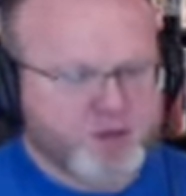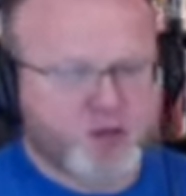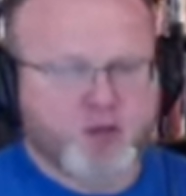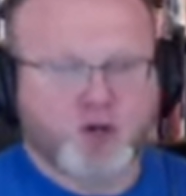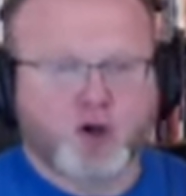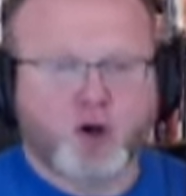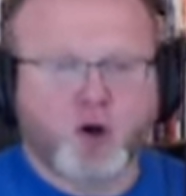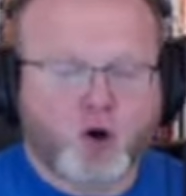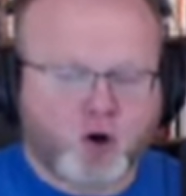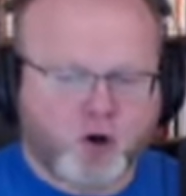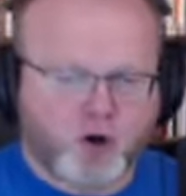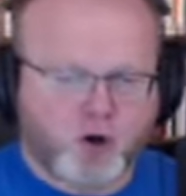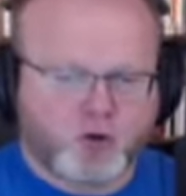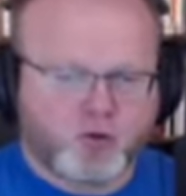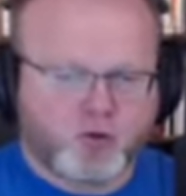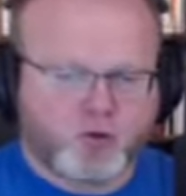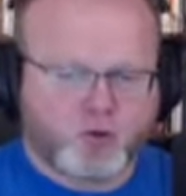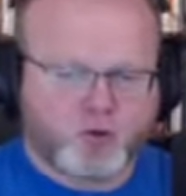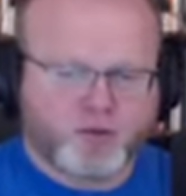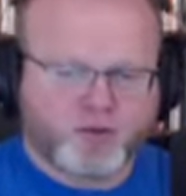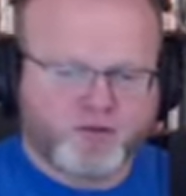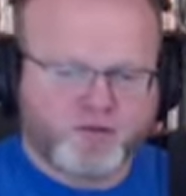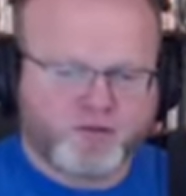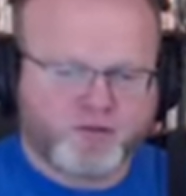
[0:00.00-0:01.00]
carnal
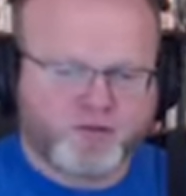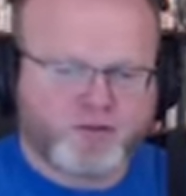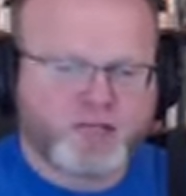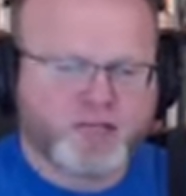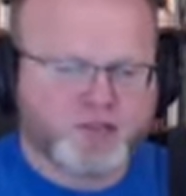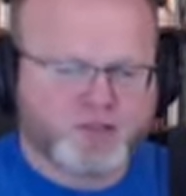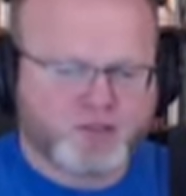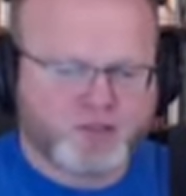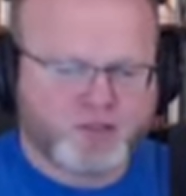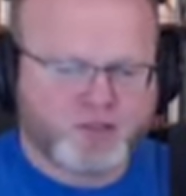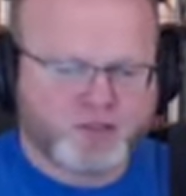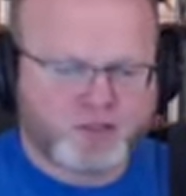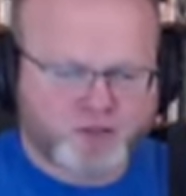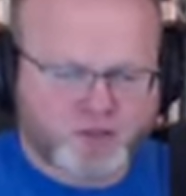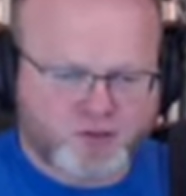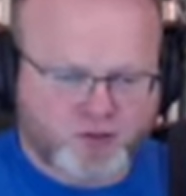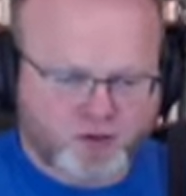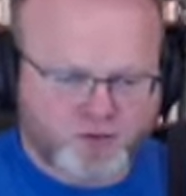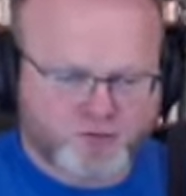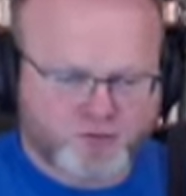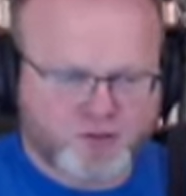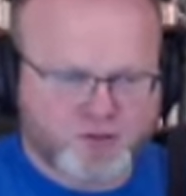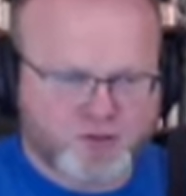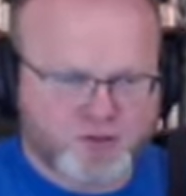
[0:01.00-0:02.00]
or the fleshly
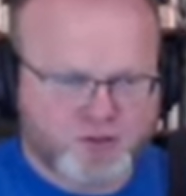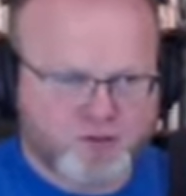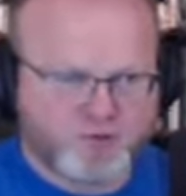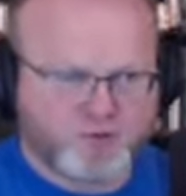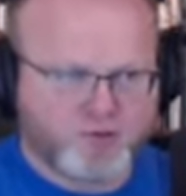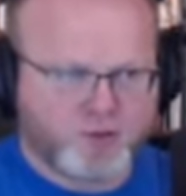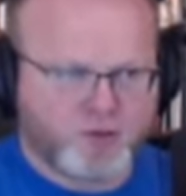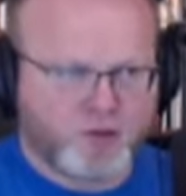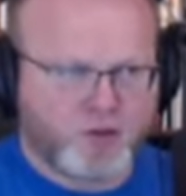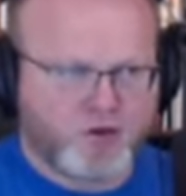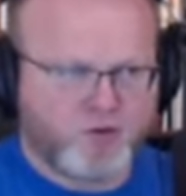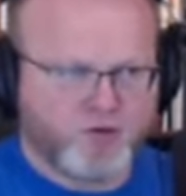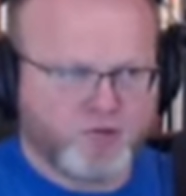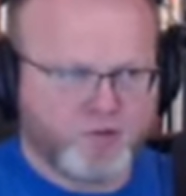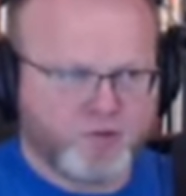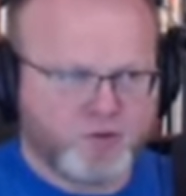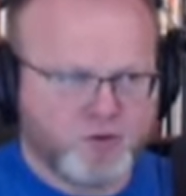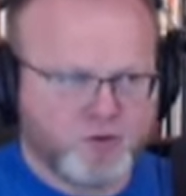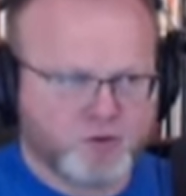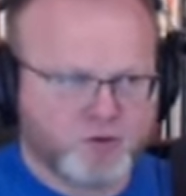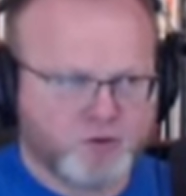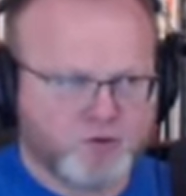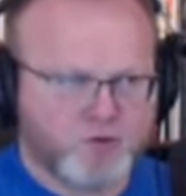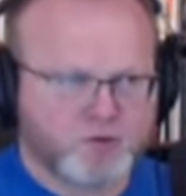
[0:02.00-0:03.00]
services of the law of
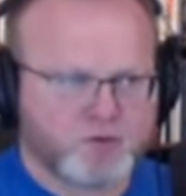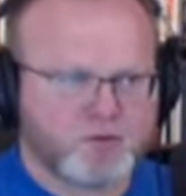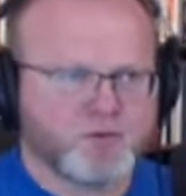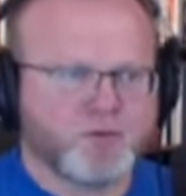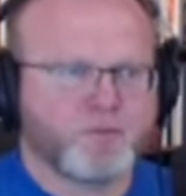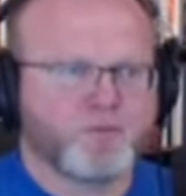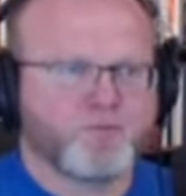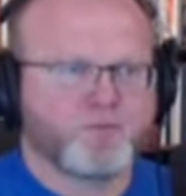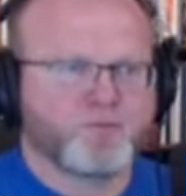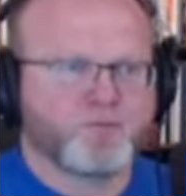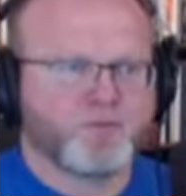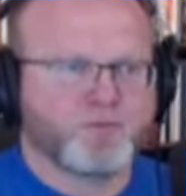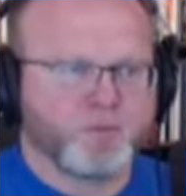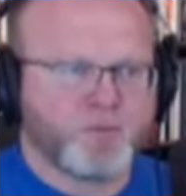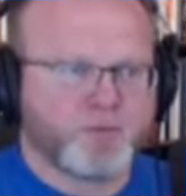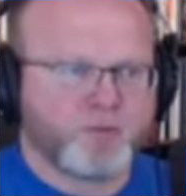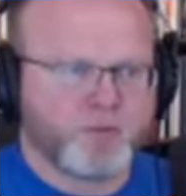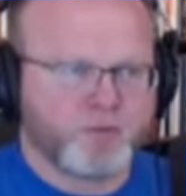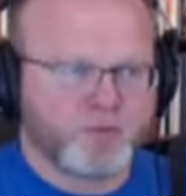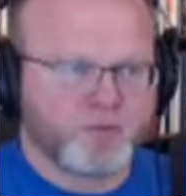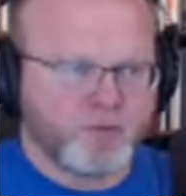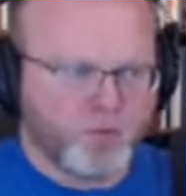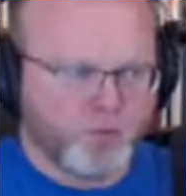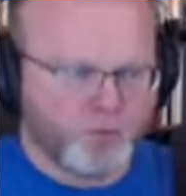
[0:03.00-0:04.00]
Moses,
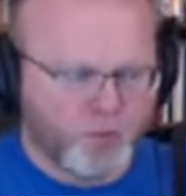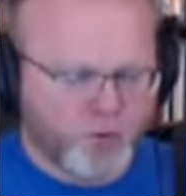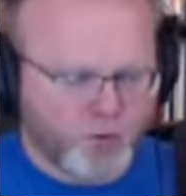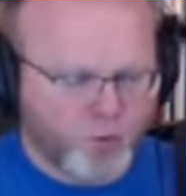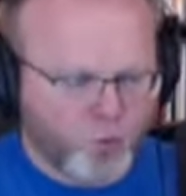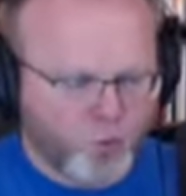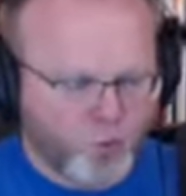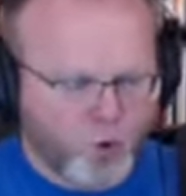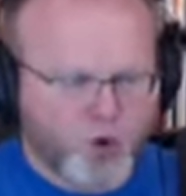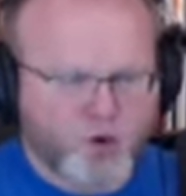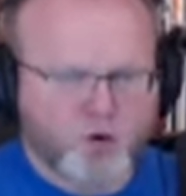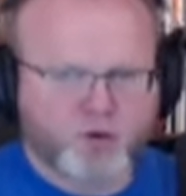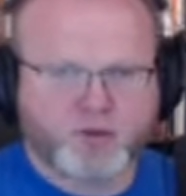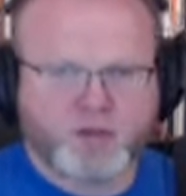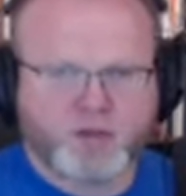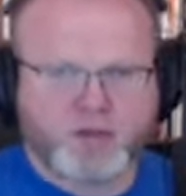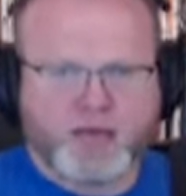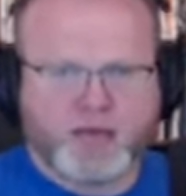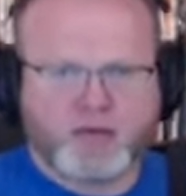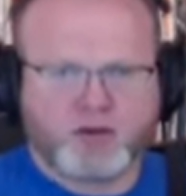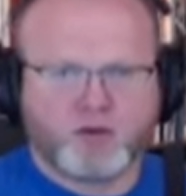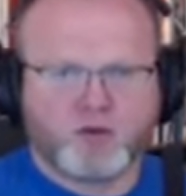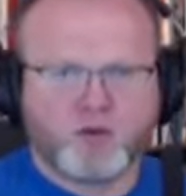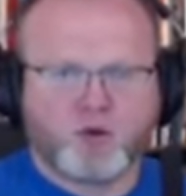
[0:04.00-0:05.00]
the work that
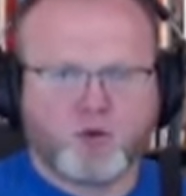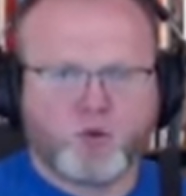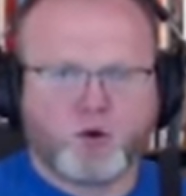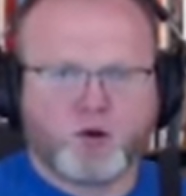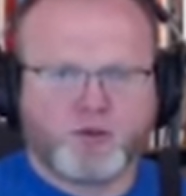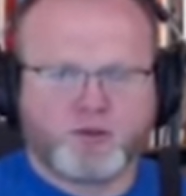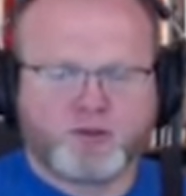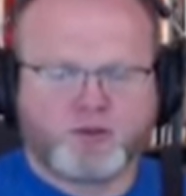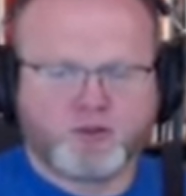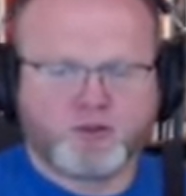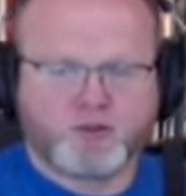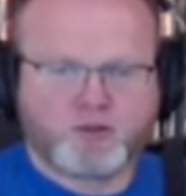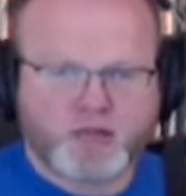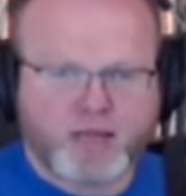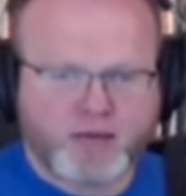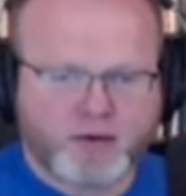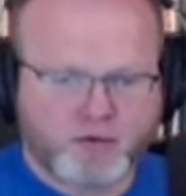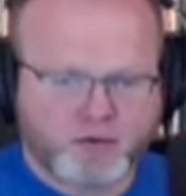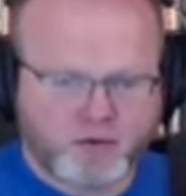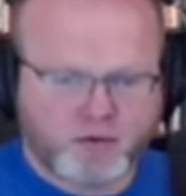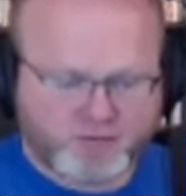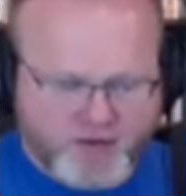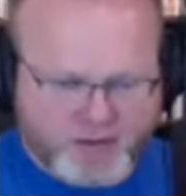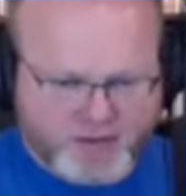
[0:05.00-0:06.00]
had to go on, the
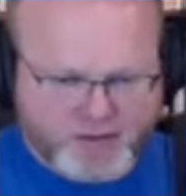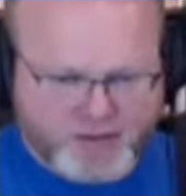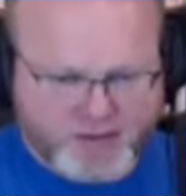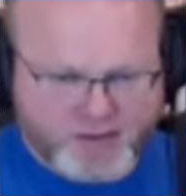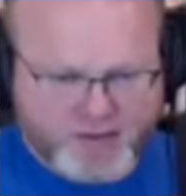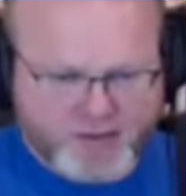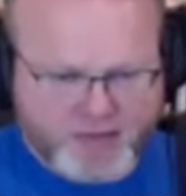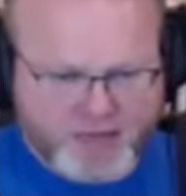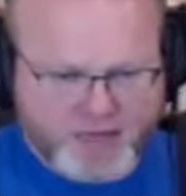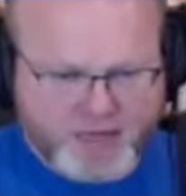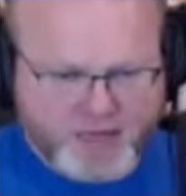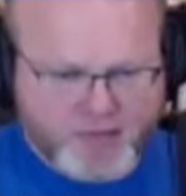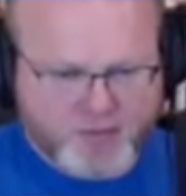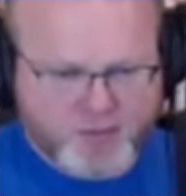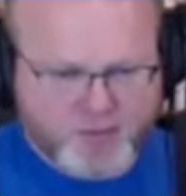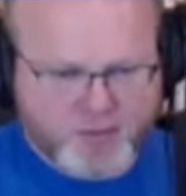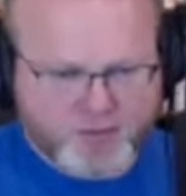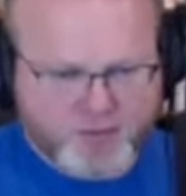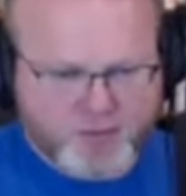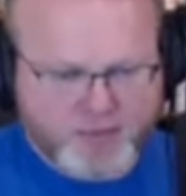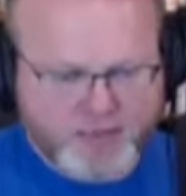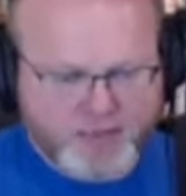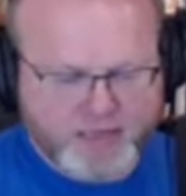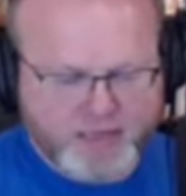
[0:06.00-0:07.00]
sacrifices that had to
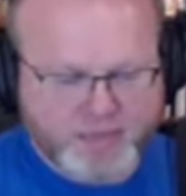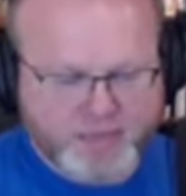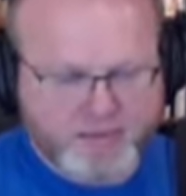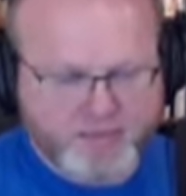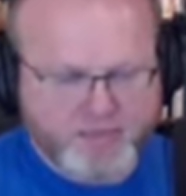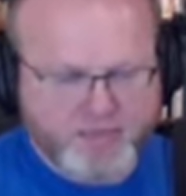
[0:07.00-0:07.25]
be made.